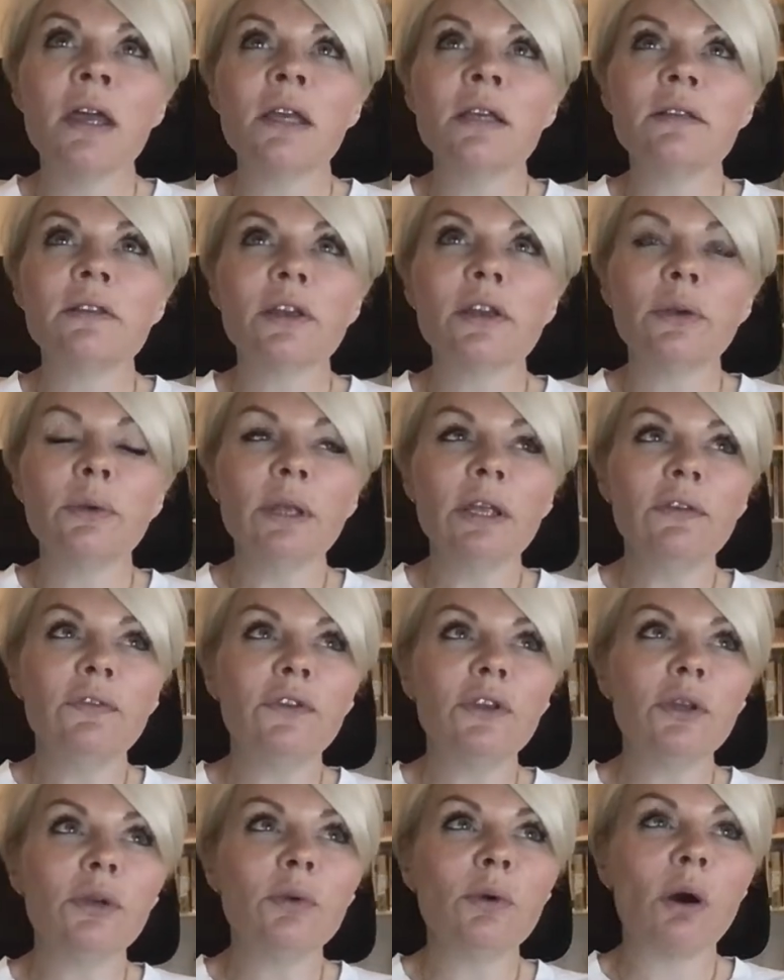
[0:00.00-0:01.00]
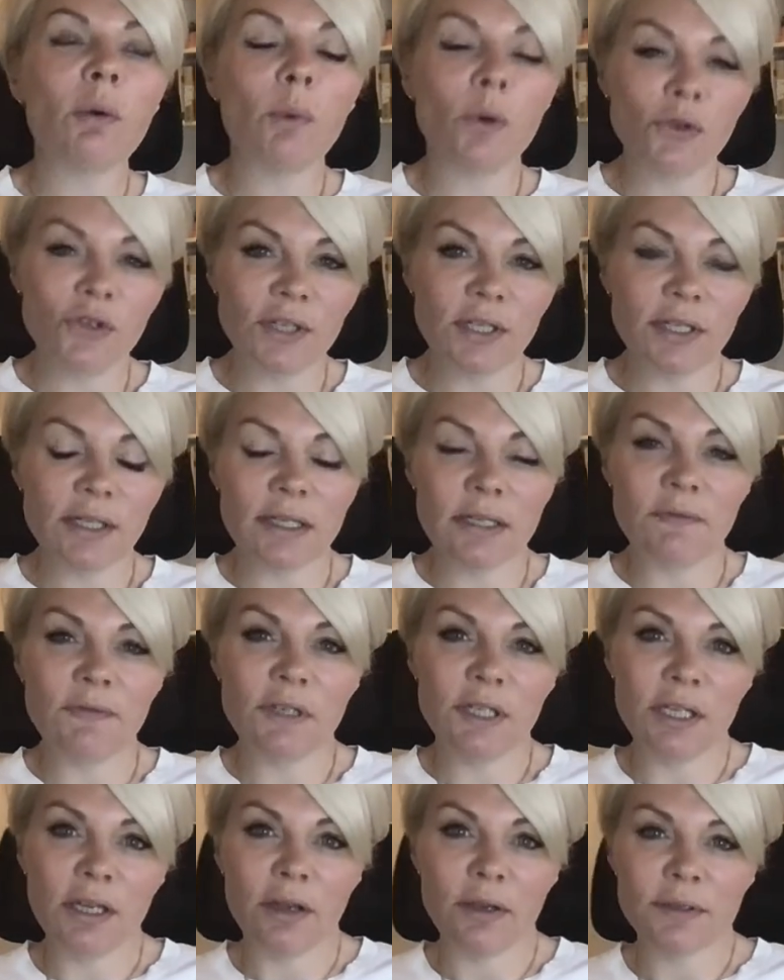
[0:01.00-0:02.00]
So if you are watching these
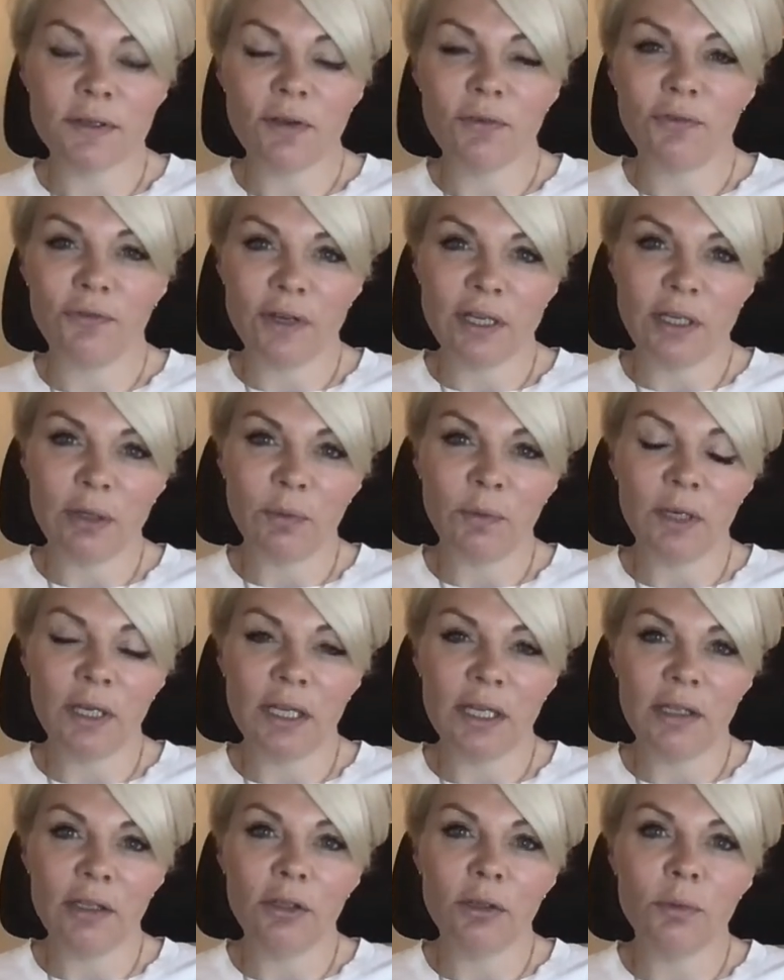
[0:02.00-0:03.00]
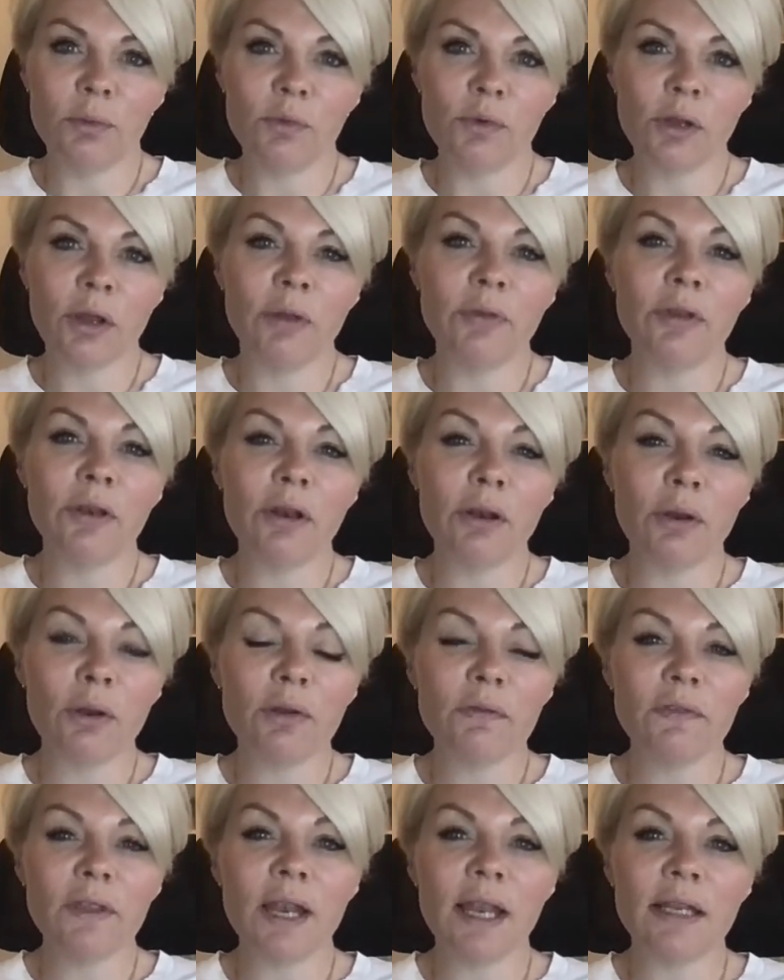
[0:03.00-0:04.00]
videos frequently, you will know that a lot
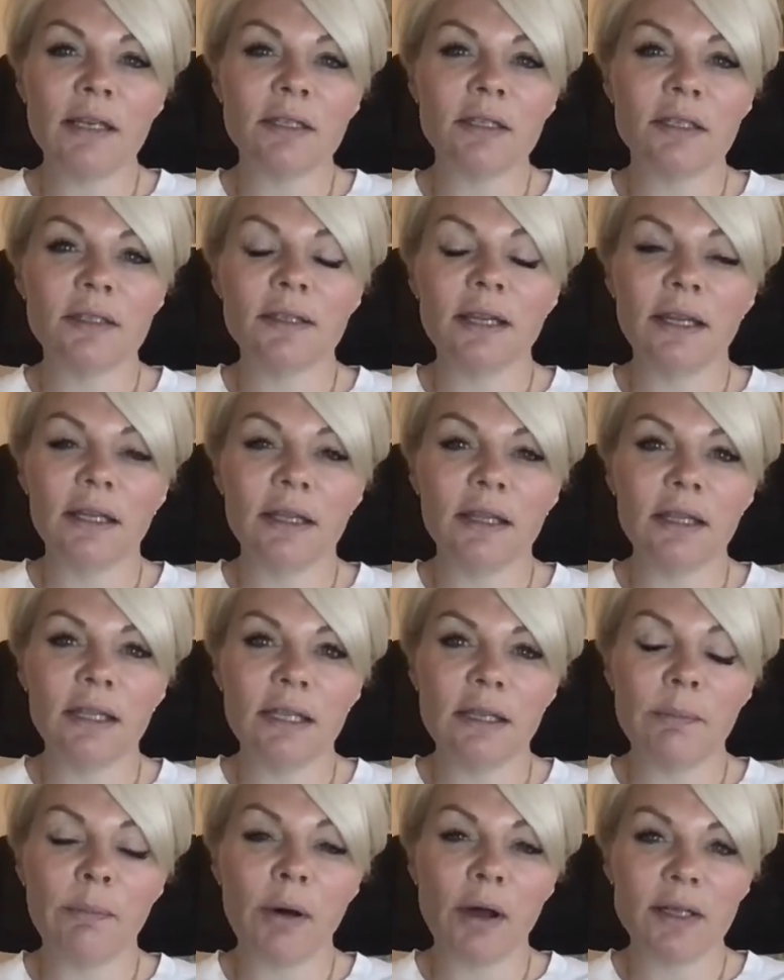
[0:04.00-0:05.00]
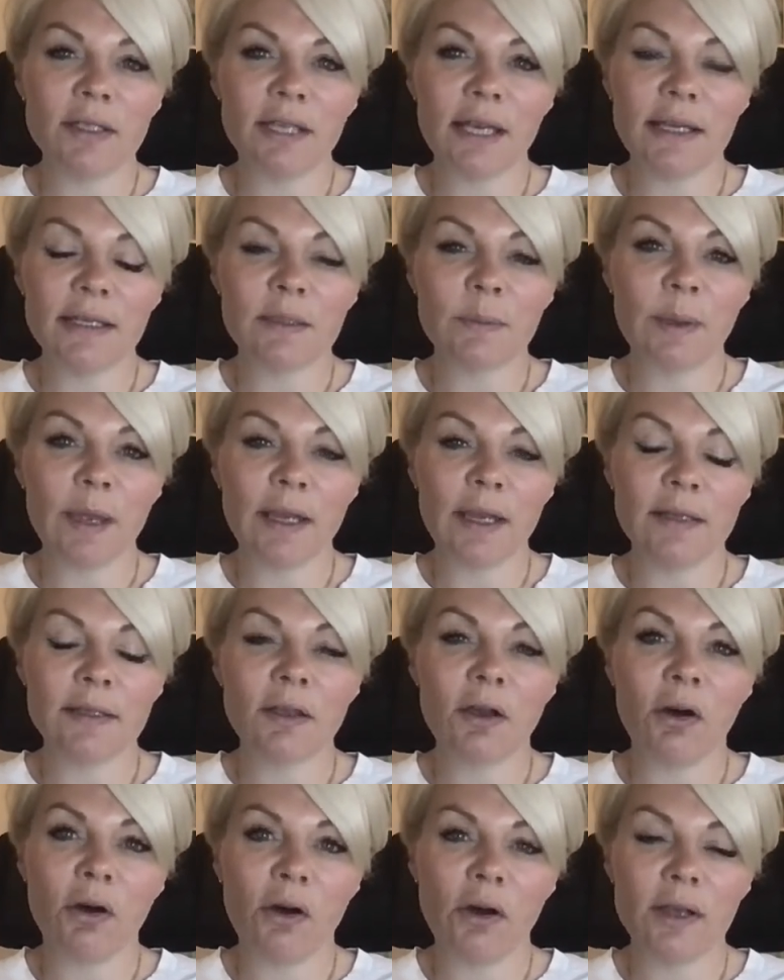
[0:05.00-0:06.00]
of the lenders in the buy-to-let space
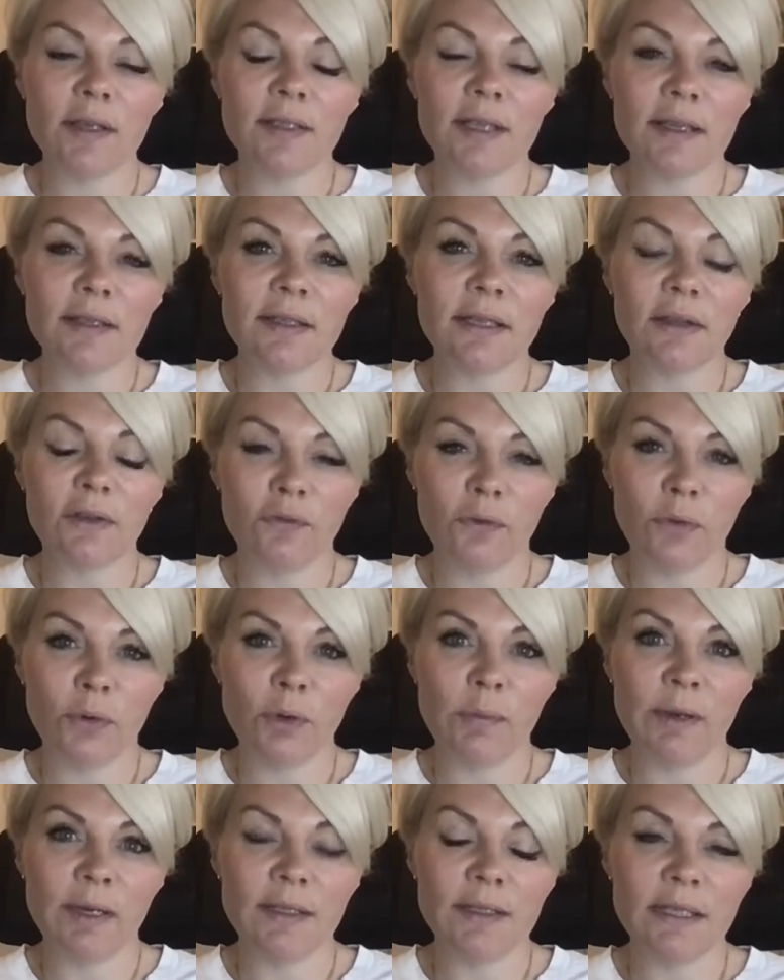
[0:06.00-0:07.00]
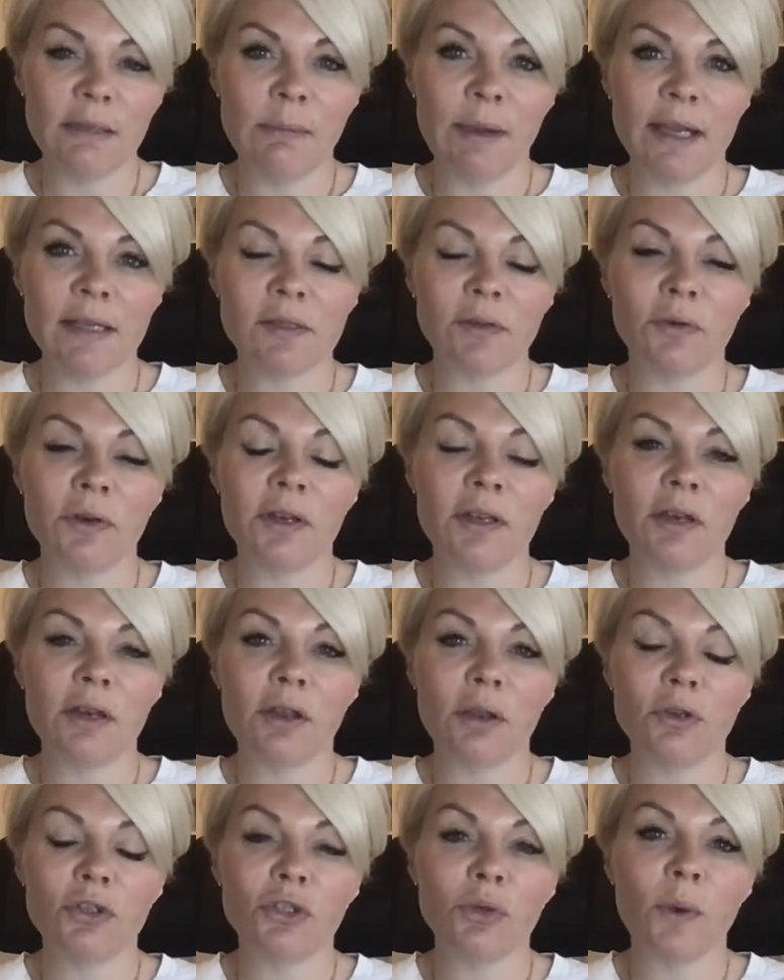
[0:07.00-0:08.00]
are assessing affordability based on a
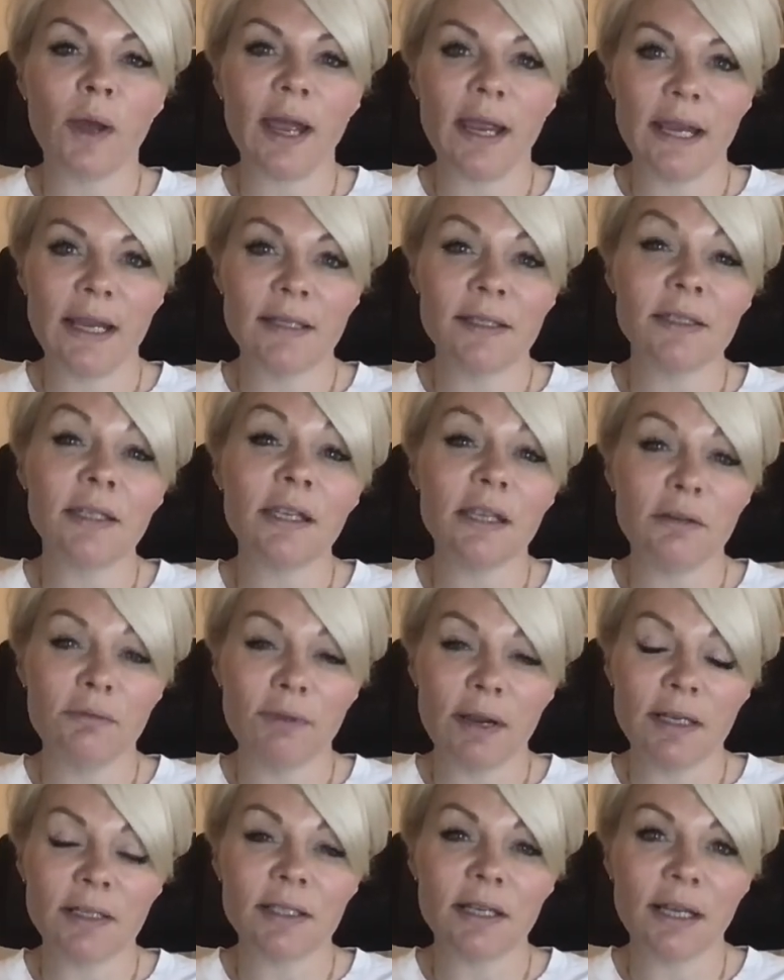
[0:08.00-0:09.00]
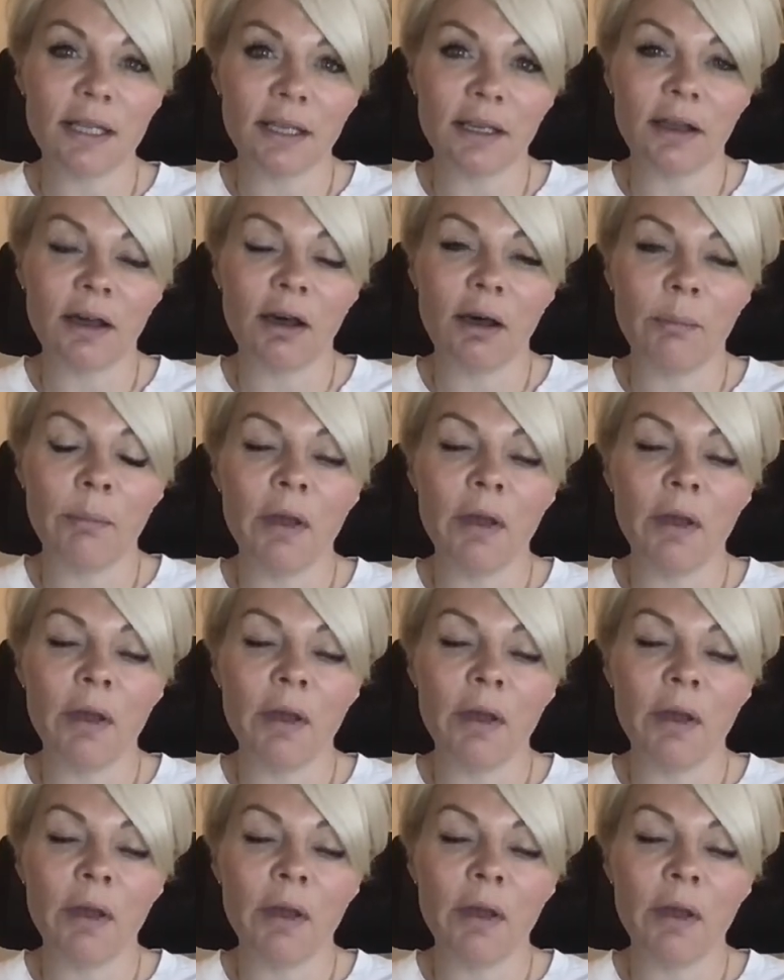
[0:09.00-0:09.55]
notional AST rental income,